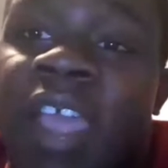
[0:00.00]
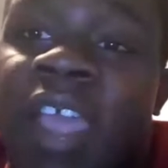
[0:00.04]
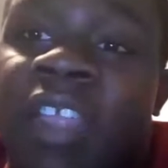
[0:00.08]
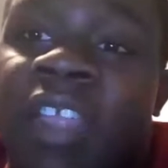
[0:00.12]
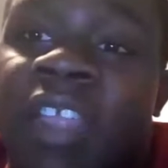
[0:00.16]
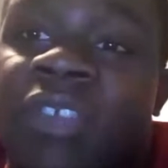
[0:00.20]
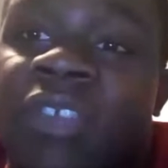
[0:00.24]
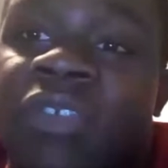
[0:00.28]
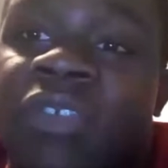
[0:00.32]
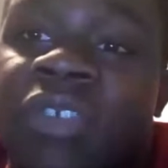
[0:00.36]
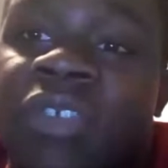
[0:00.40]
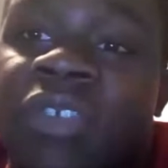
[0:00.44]

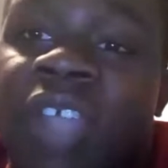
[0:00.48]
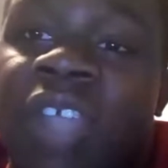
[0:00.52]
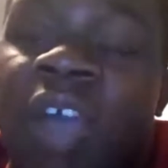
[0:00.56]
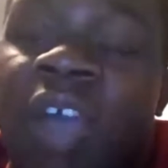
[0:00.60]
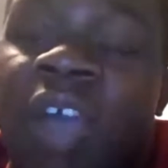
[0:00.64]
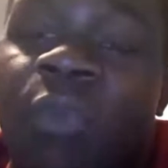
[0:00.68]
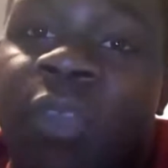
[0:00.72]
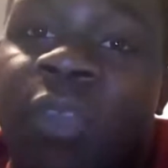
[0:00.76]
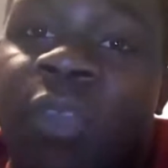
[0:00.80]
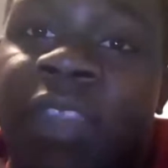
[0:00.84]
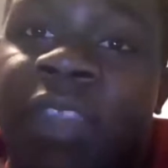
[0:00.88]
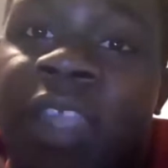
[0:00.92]
As you
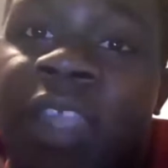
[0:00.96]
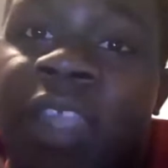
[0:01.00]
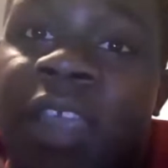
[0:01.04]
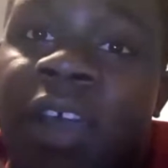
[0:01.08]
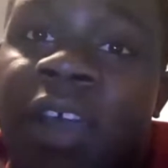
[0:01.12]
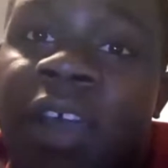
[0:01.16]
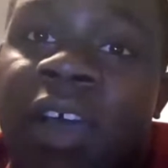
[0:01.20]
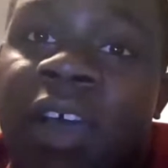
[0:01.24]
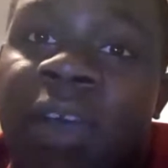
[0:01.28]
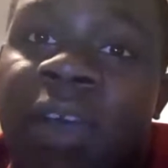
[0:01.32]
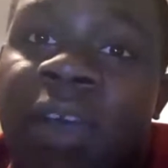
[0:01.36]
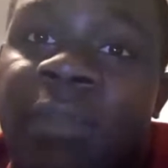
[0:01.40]
saw with
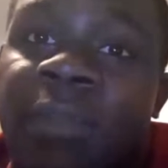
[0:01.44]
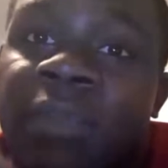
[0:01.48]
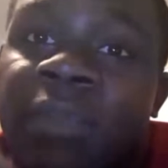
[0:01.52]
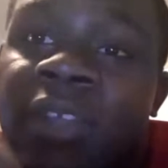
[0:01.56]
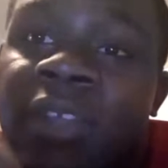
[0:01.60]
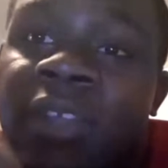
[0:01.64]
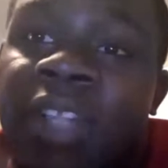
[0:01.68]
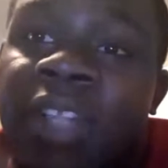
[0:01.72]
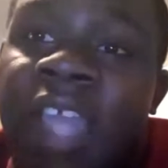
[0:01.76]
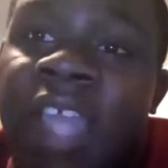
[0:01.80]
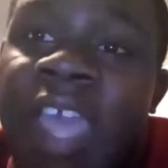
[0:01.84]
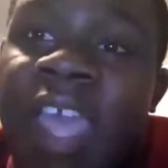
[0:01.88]
the
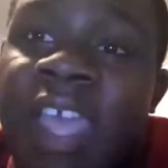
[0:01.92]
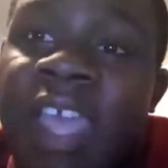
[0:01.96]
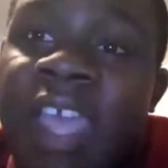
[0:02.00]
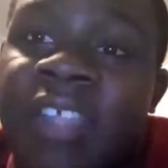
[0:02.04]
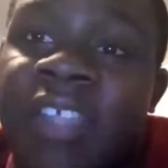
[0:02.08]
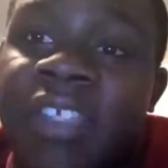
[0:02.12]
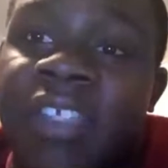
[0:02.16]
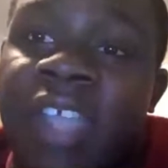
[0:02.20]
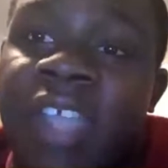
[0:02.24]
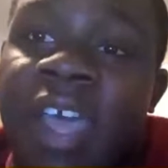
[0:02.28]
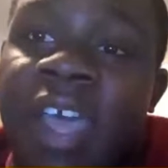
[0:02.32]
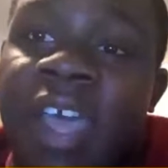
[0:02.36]

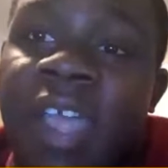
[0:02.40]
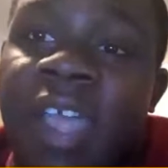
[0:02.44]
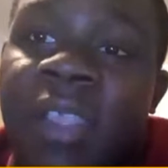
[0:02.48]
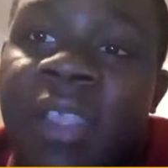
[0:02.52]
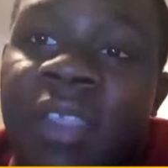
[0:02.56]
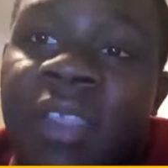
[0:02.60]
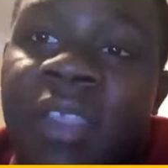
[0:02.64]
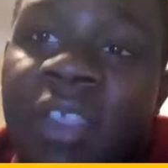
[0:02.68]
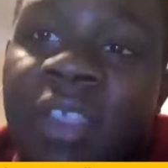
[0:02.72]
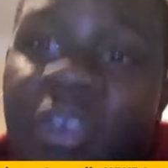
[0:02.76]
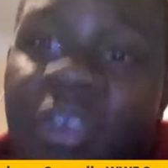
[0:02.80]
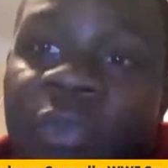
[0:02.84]
glass shot.
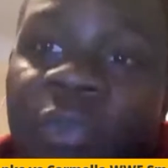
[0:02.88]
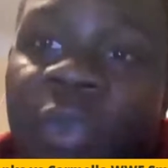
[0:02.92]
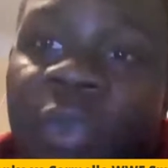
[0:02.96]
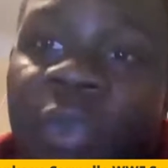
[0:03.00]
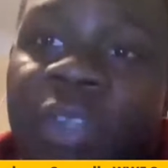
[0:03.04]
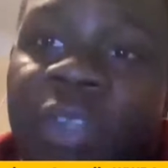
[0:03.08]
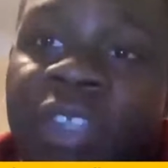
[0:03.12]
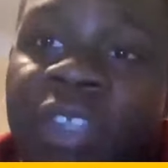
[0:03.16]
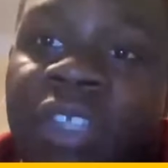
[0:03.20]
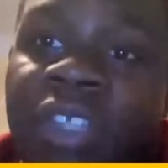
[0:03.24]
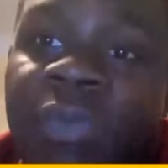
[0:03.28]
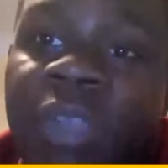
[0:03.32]

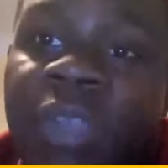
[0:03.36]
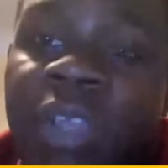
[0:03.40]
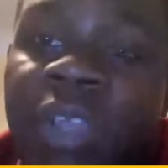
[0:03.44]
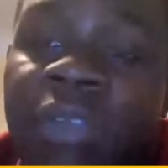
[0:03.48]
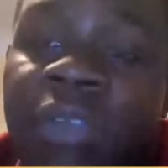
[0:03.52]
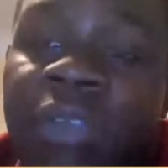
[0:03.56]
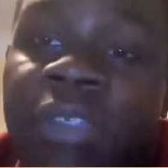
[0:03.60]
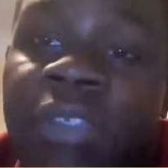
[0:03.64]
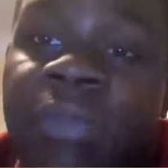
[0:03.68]
Well, this week on